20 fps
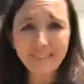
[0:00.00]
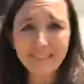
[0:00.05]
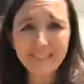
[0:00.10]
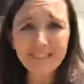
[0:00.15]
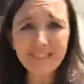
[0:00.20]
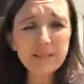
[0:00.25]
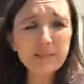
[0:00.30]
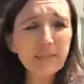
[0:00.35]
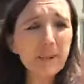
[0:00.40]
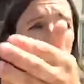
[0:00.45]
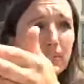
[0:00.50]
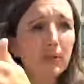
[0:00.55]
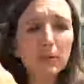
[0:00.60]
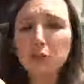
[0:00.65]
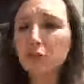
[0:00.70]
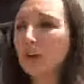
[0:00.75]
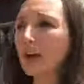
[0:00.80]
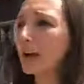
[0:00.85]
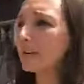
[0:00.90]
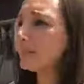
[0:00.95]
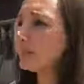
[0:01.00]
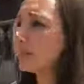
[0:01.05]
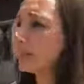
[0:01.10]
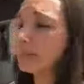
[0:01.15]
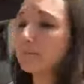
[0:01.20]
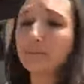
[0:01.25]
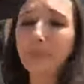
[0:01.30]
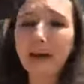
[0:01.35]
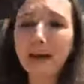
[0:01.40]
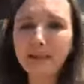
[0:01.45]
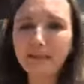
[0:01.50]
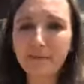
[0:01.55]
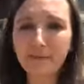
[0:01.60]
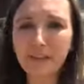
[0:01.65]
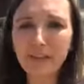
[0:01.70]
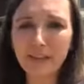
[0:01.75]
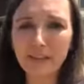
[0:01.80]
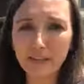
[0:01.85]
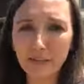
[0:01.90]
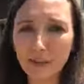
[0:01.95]
since people are traveling by
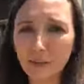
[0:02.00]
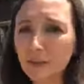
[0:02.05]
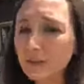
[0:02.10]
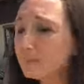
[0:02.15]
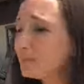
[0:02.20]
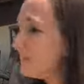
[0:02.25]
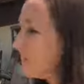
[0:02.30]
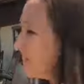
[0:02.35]
vehicle,